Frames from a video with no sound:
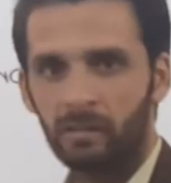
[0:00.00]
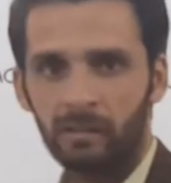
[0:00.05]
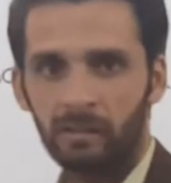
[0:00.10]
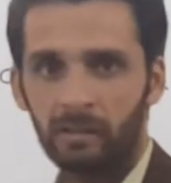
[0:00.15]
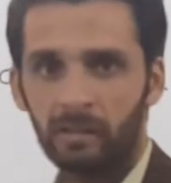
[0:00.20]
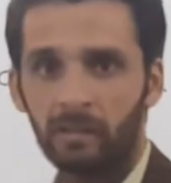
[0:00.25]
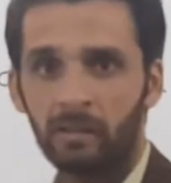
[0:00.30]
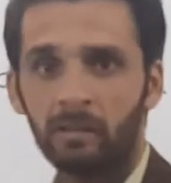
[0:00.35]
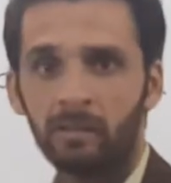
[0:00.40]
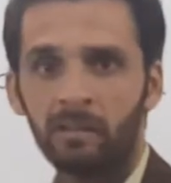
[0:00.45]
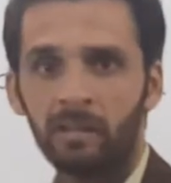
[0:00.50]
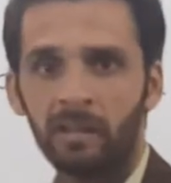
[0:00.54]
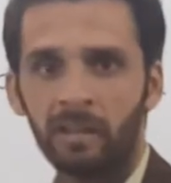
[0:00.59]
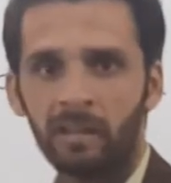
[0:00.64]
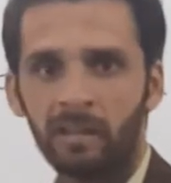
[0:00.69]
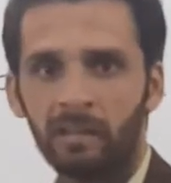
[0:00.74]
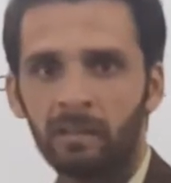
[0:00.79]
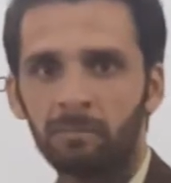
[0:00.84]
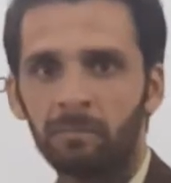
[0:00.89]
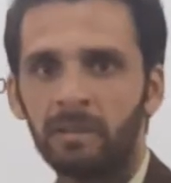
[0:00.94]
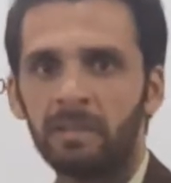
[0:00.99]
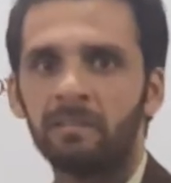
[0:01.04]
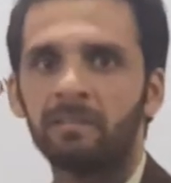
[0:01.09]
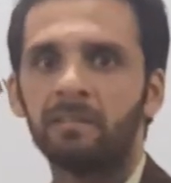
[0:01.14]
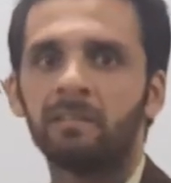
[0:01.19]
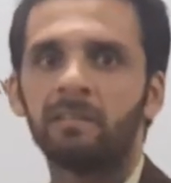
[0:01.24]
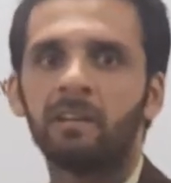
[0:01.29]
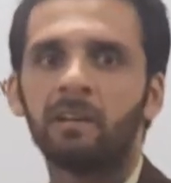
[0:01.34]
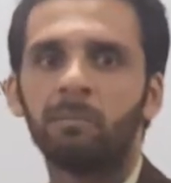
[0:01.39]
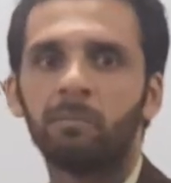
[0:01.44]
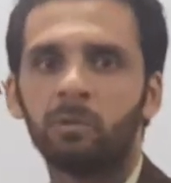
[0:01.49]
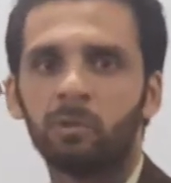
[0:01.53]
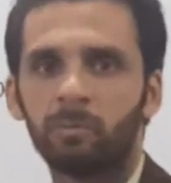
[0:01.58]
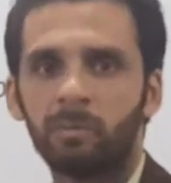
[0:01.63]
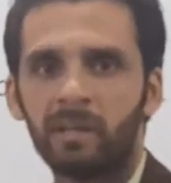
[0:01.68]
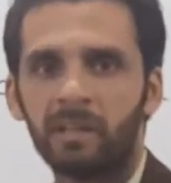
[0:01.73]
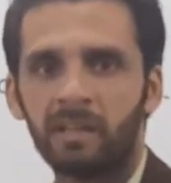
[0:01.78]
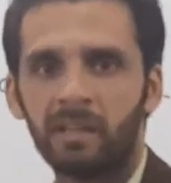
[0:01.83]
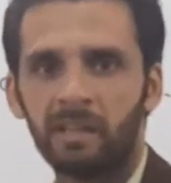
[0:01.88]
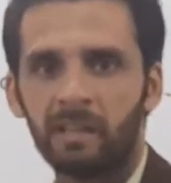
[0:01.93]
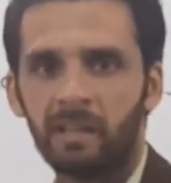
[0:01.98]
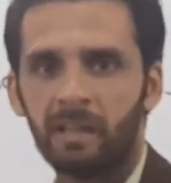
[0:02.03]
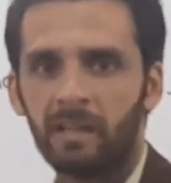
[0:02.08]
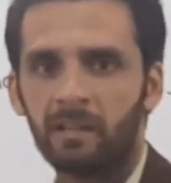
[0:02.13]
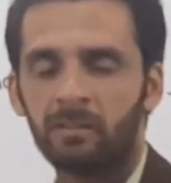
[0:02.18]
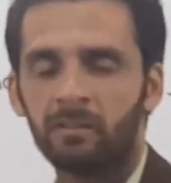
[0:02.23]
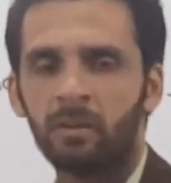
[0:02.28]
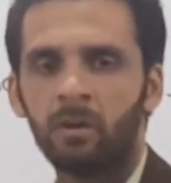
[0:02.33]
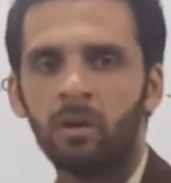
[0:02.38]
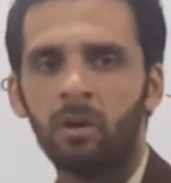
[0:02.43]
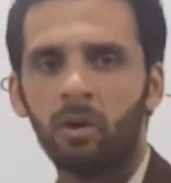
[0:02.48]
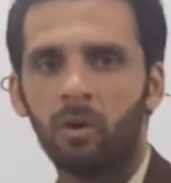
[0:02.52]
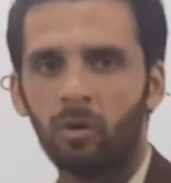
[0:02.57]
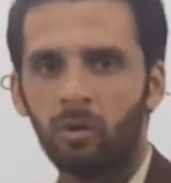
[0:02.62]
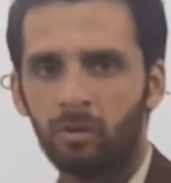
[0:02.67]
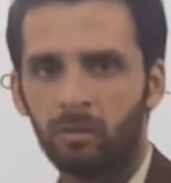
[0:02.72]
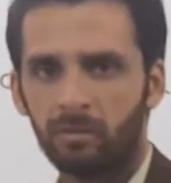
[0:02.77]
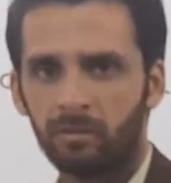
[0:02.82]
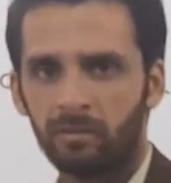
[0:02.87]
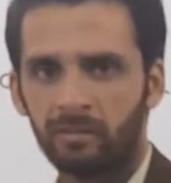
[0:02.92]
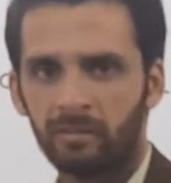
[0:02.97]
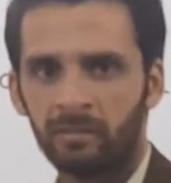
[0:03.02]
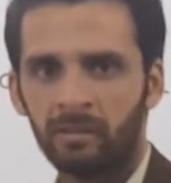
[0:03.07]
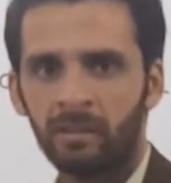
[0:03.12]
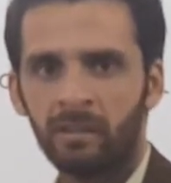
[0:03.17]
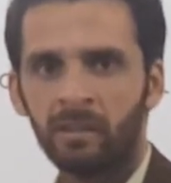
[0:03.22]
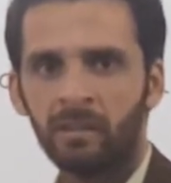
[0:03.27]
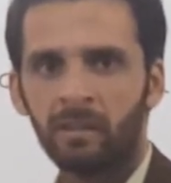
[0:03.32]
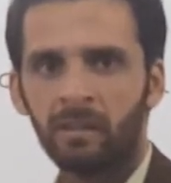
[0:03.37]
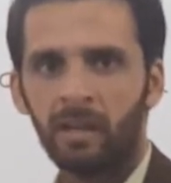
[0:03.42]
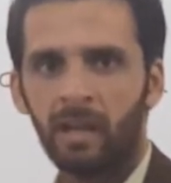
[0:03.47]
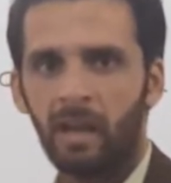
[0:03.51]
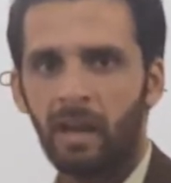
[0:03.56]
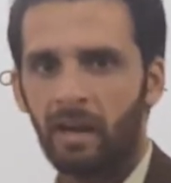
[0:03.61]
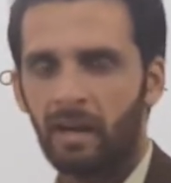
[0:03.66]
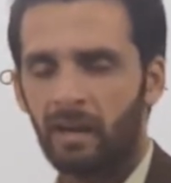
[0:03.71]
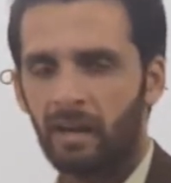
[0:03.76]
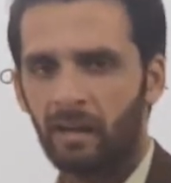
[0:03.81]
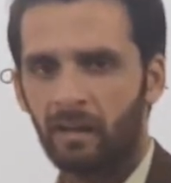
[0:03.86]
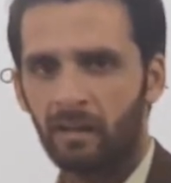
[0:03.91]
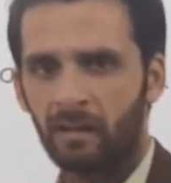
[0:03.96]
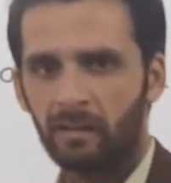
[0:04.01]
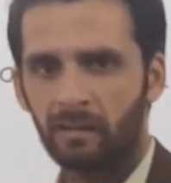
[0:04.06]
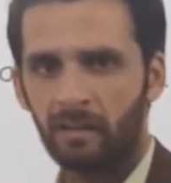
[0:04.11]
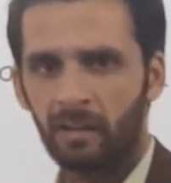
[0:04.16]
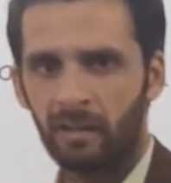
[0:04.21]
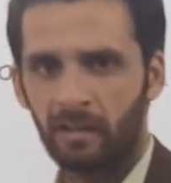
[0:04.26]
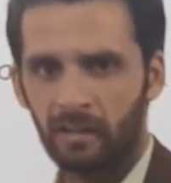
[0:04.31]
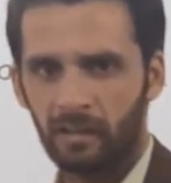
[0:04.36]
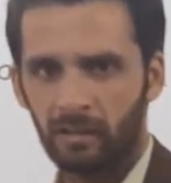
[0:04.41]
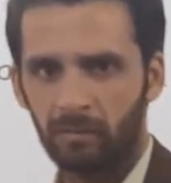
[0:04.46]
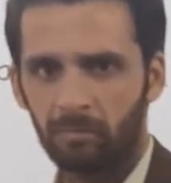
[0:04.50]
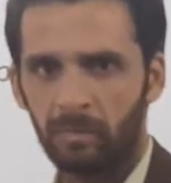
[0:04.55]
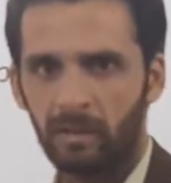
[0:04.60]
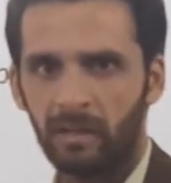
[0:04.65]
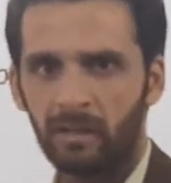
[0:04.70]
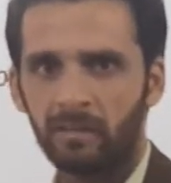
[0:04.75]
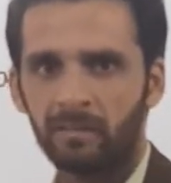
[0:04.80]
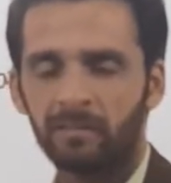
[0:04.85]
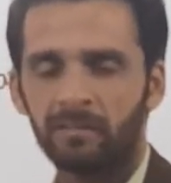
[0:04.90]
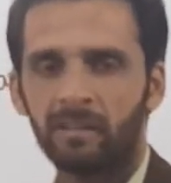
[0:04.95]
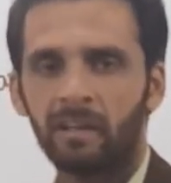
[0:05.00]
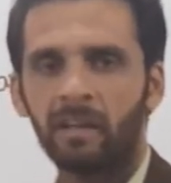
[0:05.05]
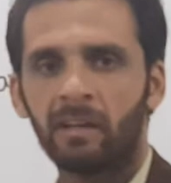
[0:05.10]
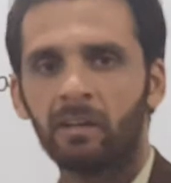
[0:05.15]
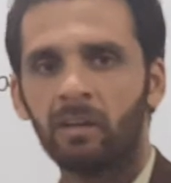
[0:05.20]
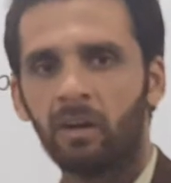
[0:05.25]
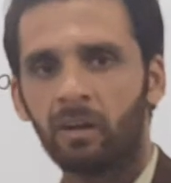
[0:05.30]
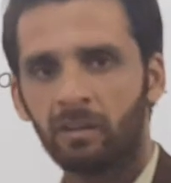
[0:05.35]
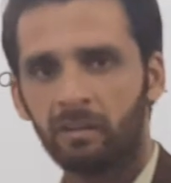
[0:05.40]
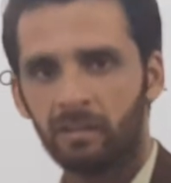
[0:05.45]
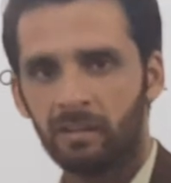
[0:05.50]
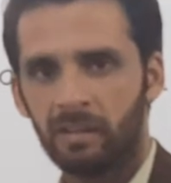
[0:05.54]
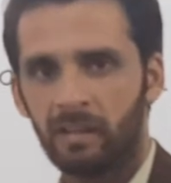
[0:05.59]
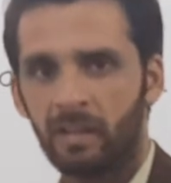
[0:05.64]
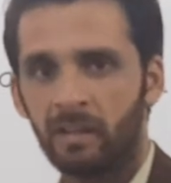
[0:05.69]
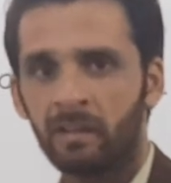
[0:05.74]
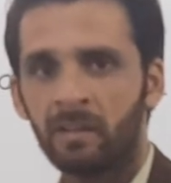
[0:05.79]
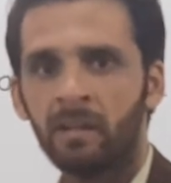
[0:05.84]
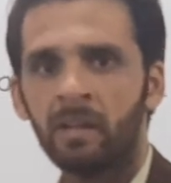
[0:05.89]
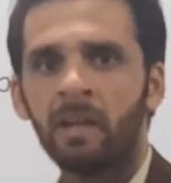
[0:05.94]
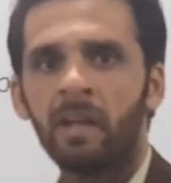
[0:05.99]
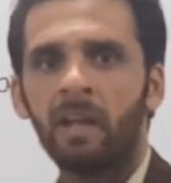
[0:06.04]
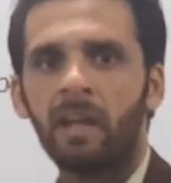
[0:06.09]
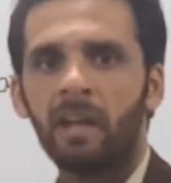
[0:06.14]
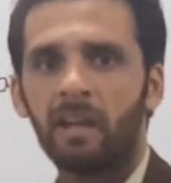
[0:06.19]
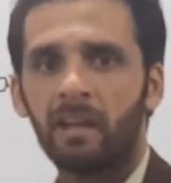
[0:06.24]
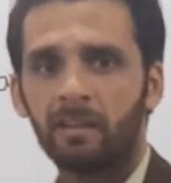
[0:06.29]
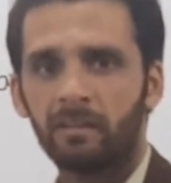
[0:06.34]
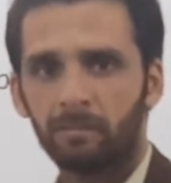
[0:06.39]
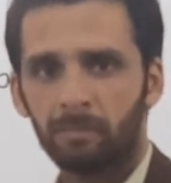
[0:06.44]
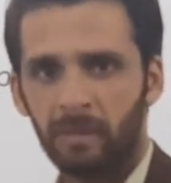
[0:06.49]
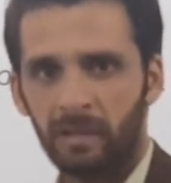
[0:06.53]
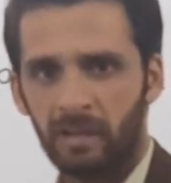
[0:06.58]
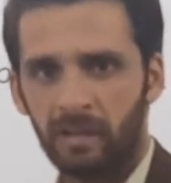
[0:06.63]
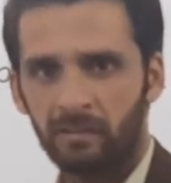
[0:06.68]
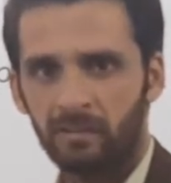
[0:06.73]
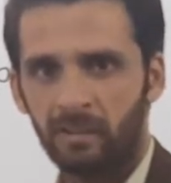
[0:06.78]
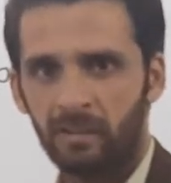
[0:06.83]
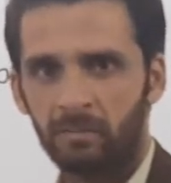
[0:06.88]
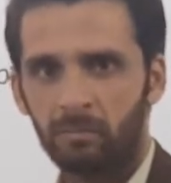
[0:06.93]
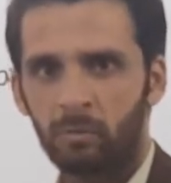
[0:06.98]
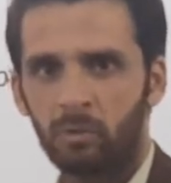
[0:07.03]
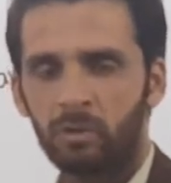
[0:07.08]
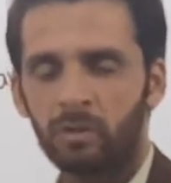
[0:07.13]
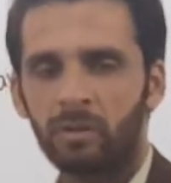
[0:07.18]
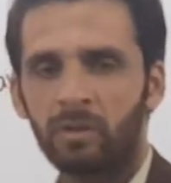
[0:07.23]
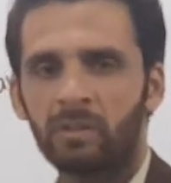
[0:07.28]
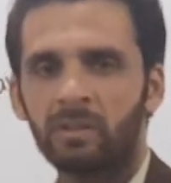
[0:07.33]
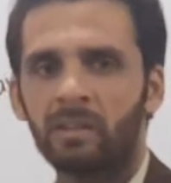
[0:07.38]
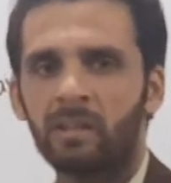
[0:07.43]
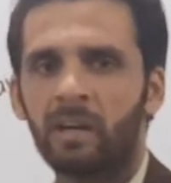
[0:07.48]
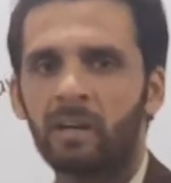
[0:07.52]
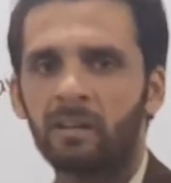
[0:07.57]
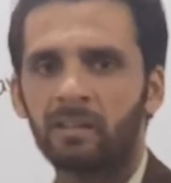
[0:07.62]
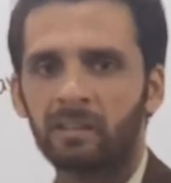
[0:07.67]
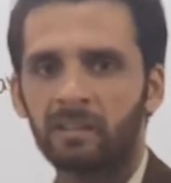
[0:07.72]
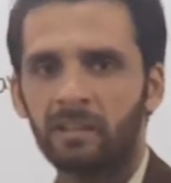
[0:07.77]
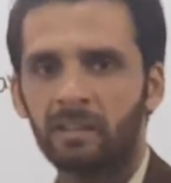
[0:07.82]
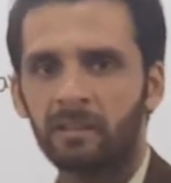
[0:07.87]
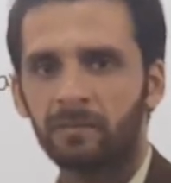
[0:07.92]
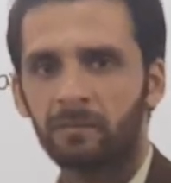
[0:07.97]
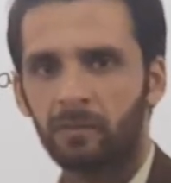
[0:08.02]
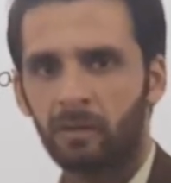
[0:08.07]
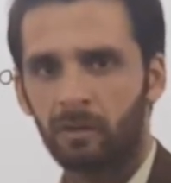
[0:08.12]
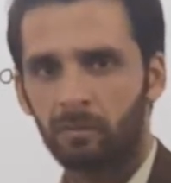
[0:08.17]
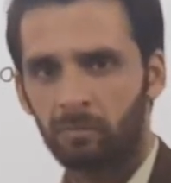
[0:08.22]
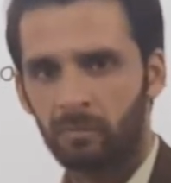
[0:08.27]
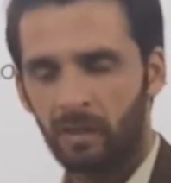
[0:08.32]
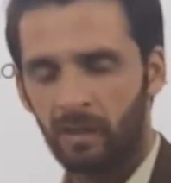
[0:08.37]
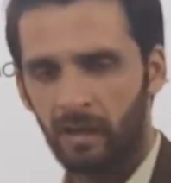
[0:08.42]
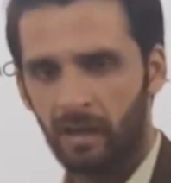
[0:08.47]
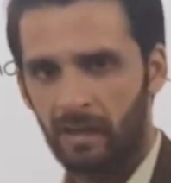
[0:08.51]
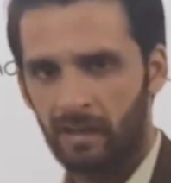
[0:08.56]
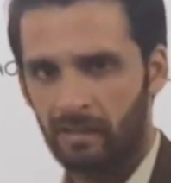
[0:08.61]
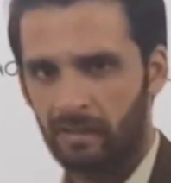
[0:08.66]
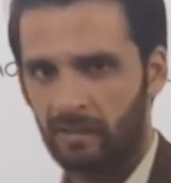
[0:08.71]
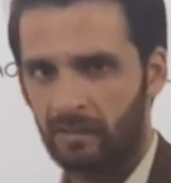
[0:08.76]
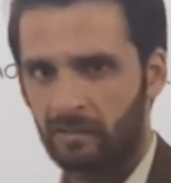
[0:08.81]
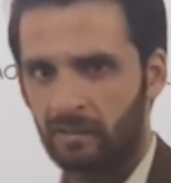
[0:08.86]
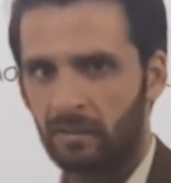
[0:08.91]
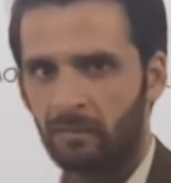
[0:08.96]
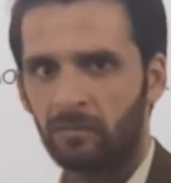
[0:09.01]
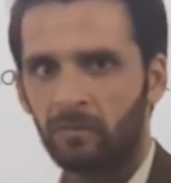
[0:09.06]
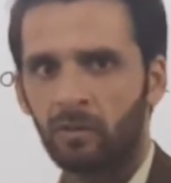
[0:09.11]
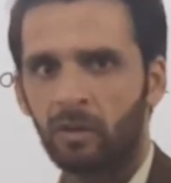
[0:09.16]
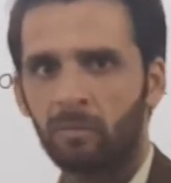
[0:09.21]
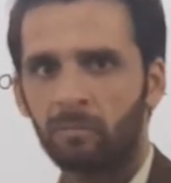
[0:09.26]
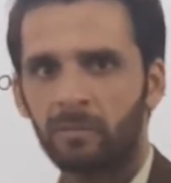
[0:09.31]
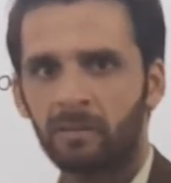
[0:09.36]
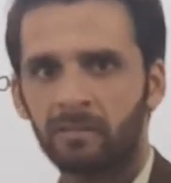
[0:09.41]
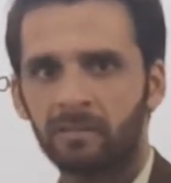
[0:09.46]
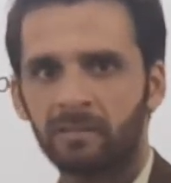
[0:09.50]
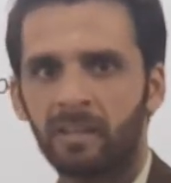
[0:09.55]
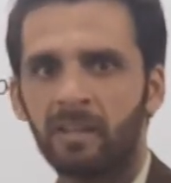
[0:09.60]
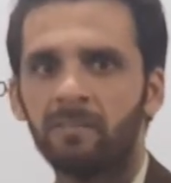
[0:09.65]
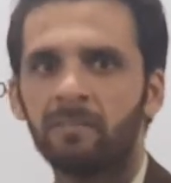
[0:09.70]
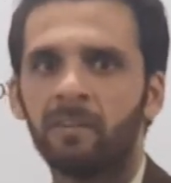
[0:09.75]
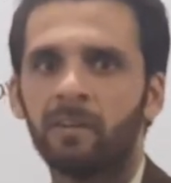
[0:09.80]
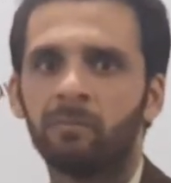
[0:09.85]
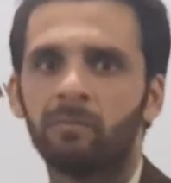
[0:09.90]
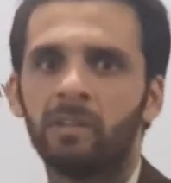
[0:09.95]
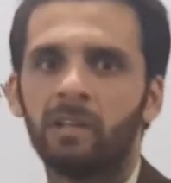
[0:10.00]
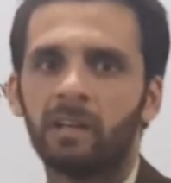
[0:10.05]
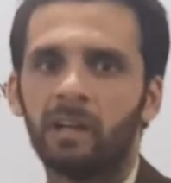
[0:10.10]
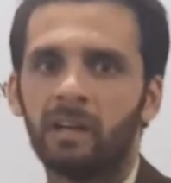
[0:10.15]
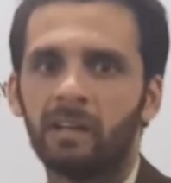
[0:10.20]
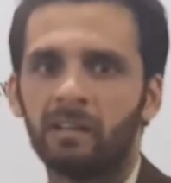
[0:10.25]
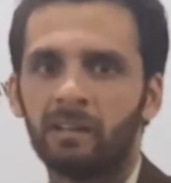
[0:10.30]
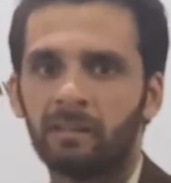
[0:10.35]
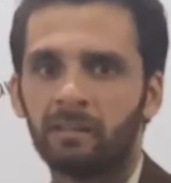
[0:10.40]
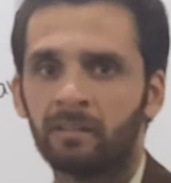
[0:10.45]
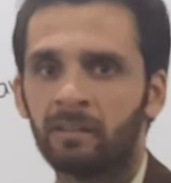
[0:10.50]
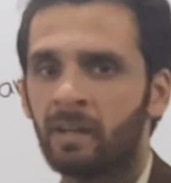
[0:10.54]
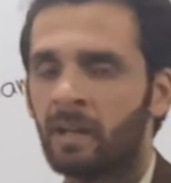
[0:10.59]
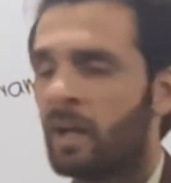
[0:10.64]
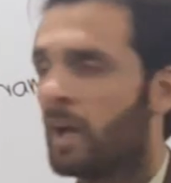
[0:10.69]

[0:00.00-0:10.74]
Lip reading: the lyrical pieces of romantic age, odes and lyrical ballads. They got their inspiration, motivation or triggers from the internal, from the self of the writer.